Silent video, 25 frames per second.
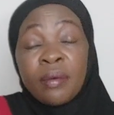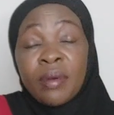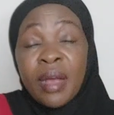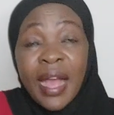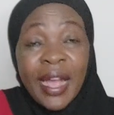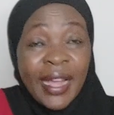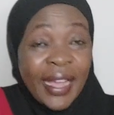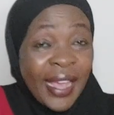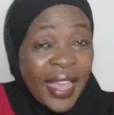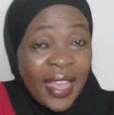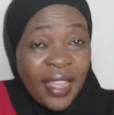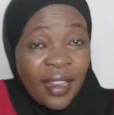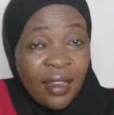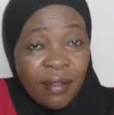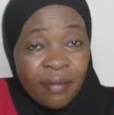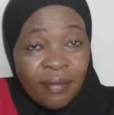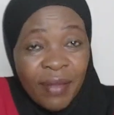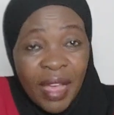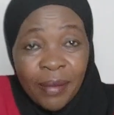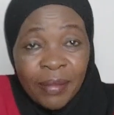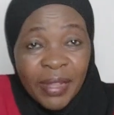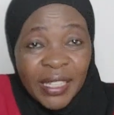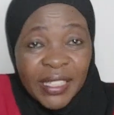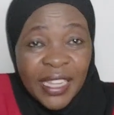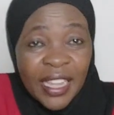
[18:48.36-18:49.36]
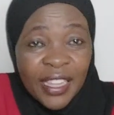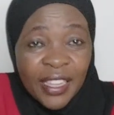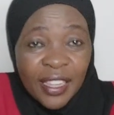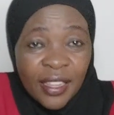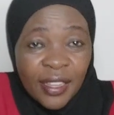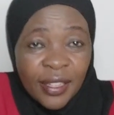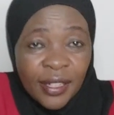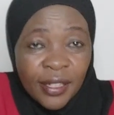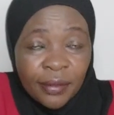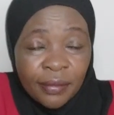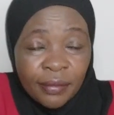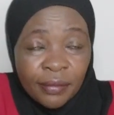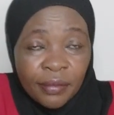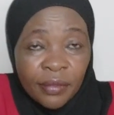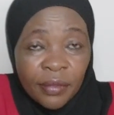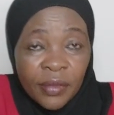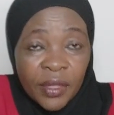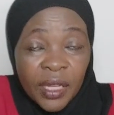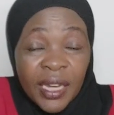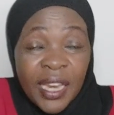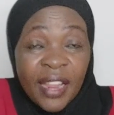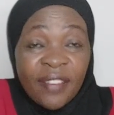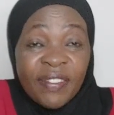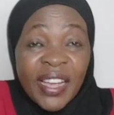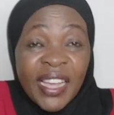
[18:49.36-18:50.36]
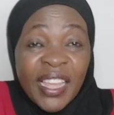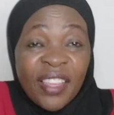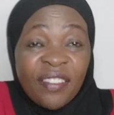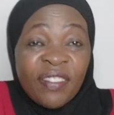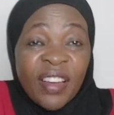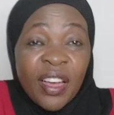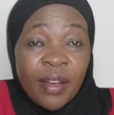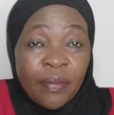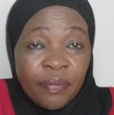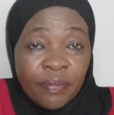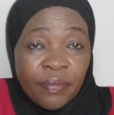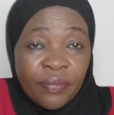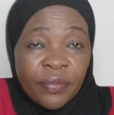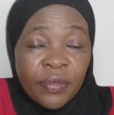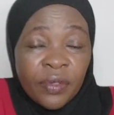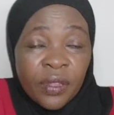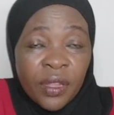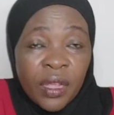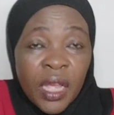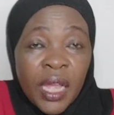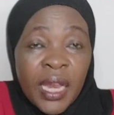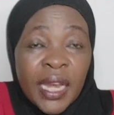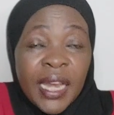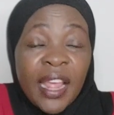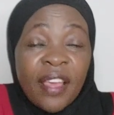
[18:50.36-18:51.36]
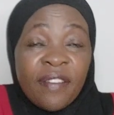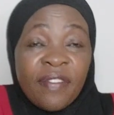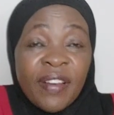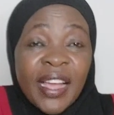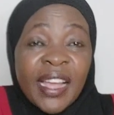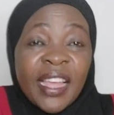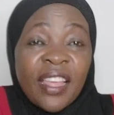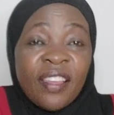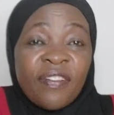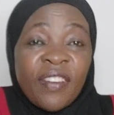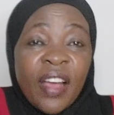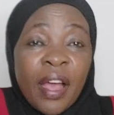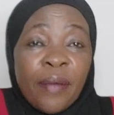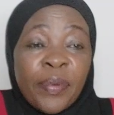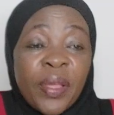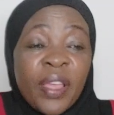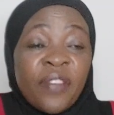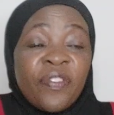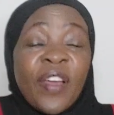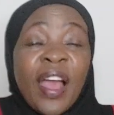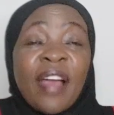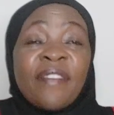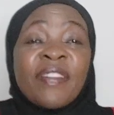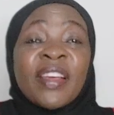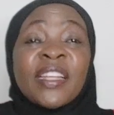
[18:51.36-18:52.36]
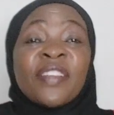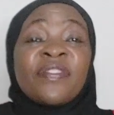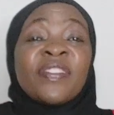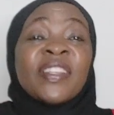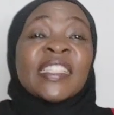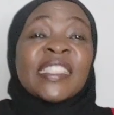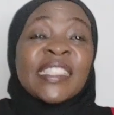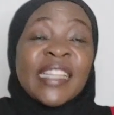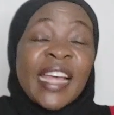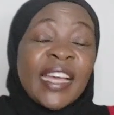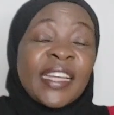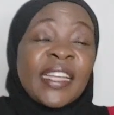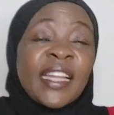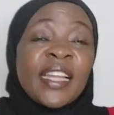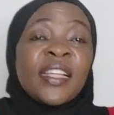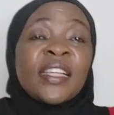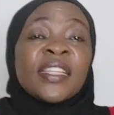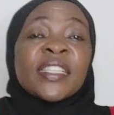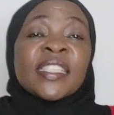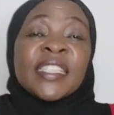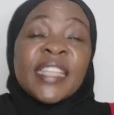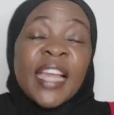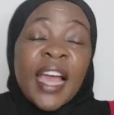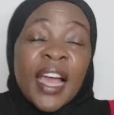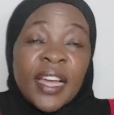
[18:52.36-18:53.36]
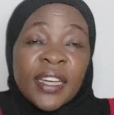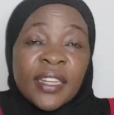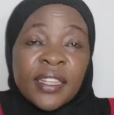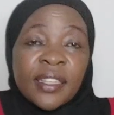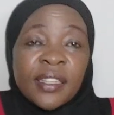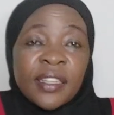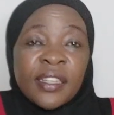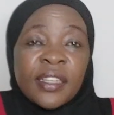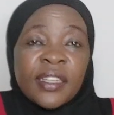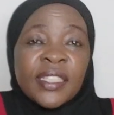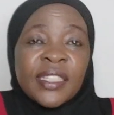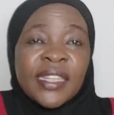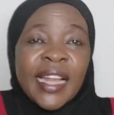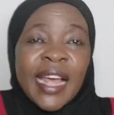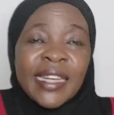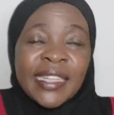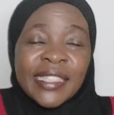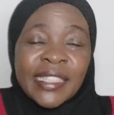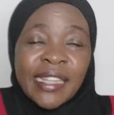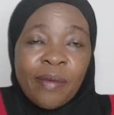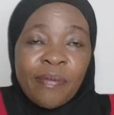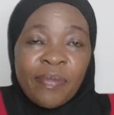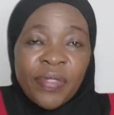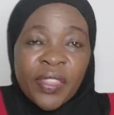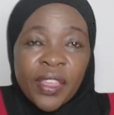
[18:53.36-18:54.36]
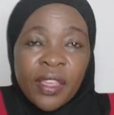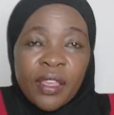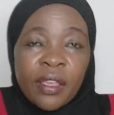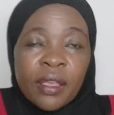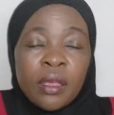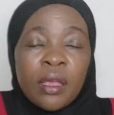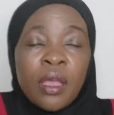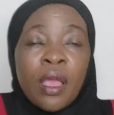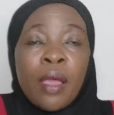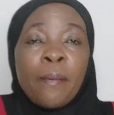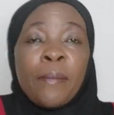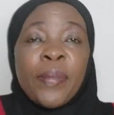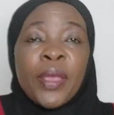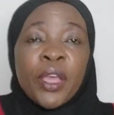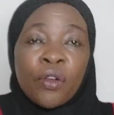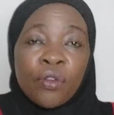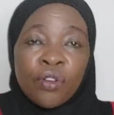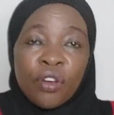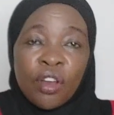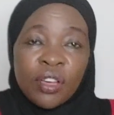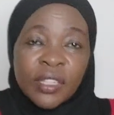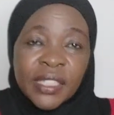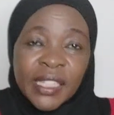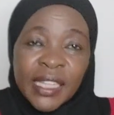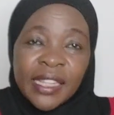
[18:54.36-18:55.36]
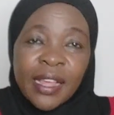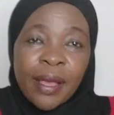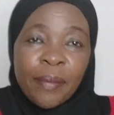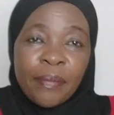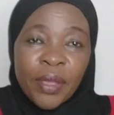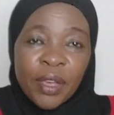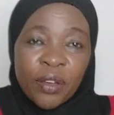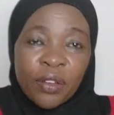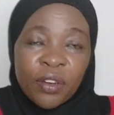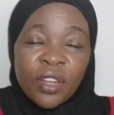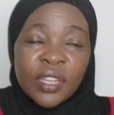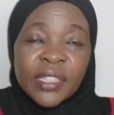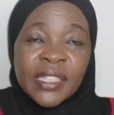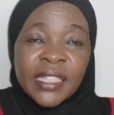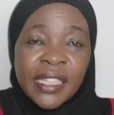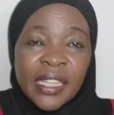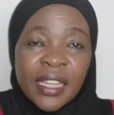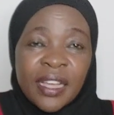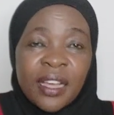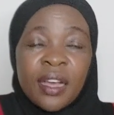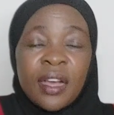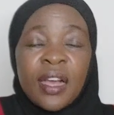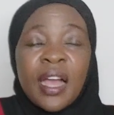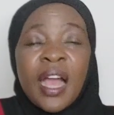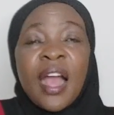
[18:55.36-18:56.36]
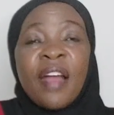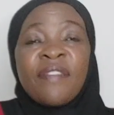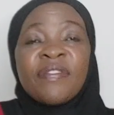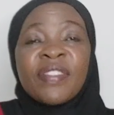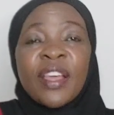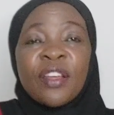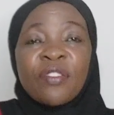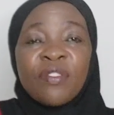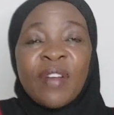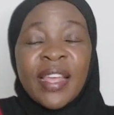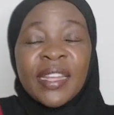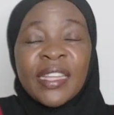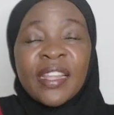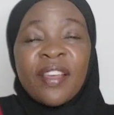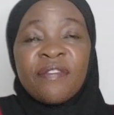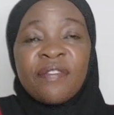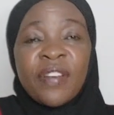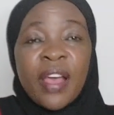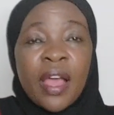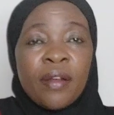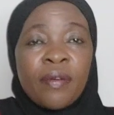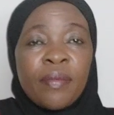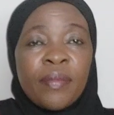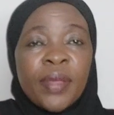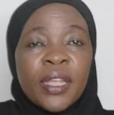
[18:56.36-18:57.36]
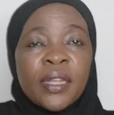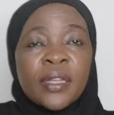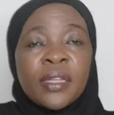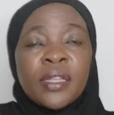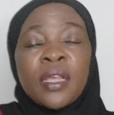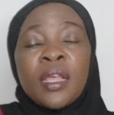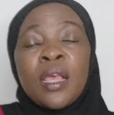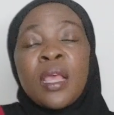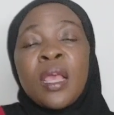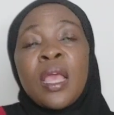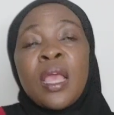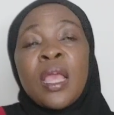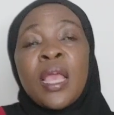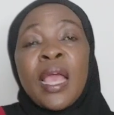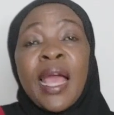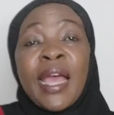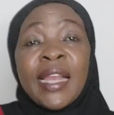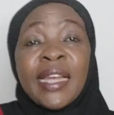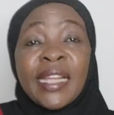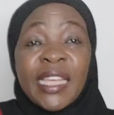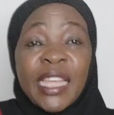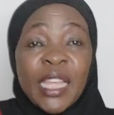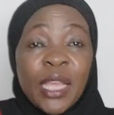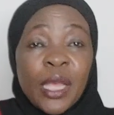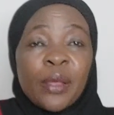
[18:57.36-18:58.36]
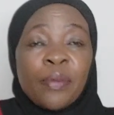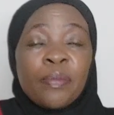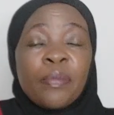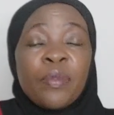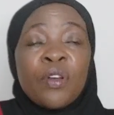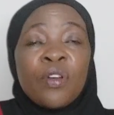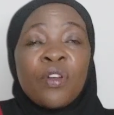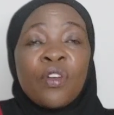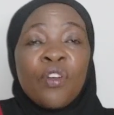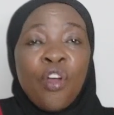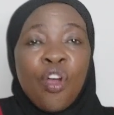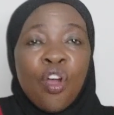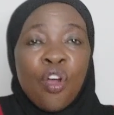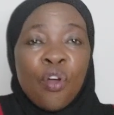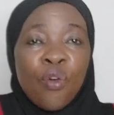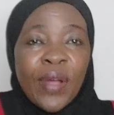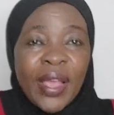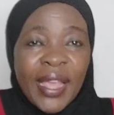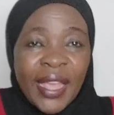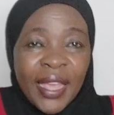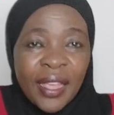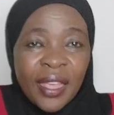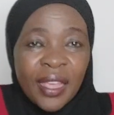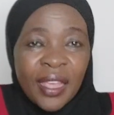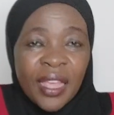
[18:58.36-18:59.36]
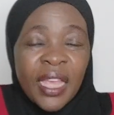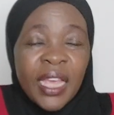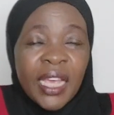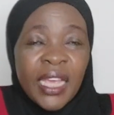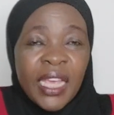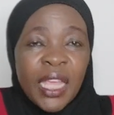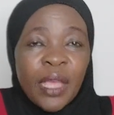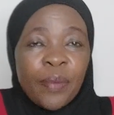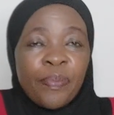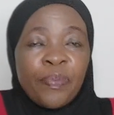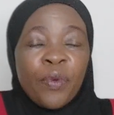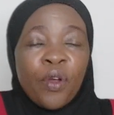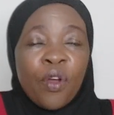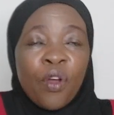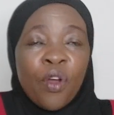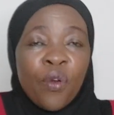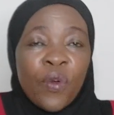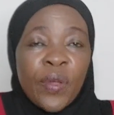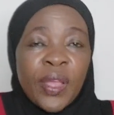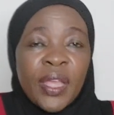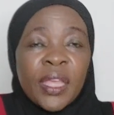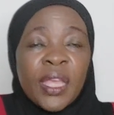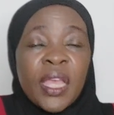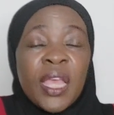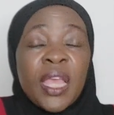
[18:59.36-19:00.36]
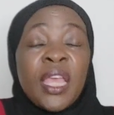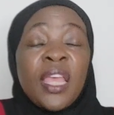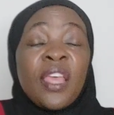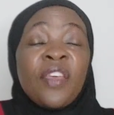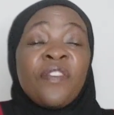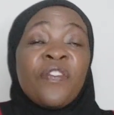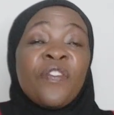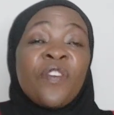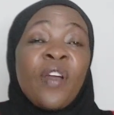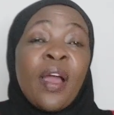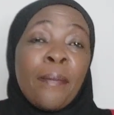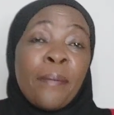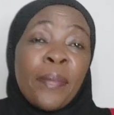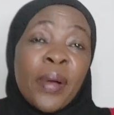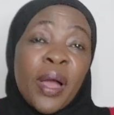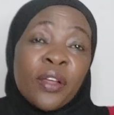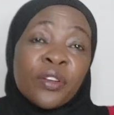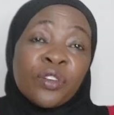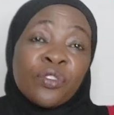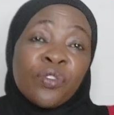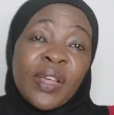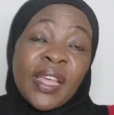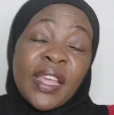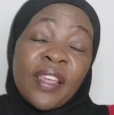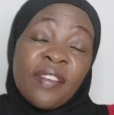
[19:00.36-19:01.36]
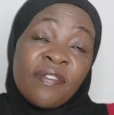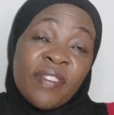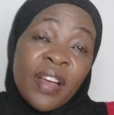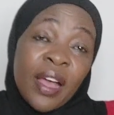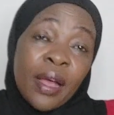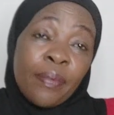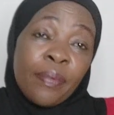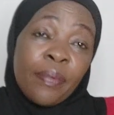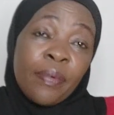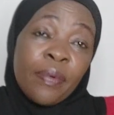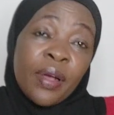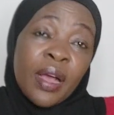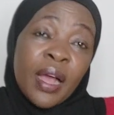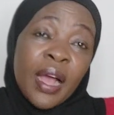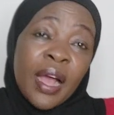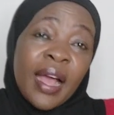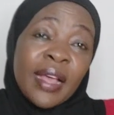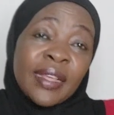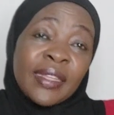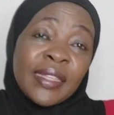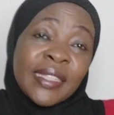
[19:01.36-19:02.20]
again, my message is never give up. Never give up. If you haven't even started, start. Start something. Be close here, have the right environment, and keep going. Keep going. If you are about to give up, I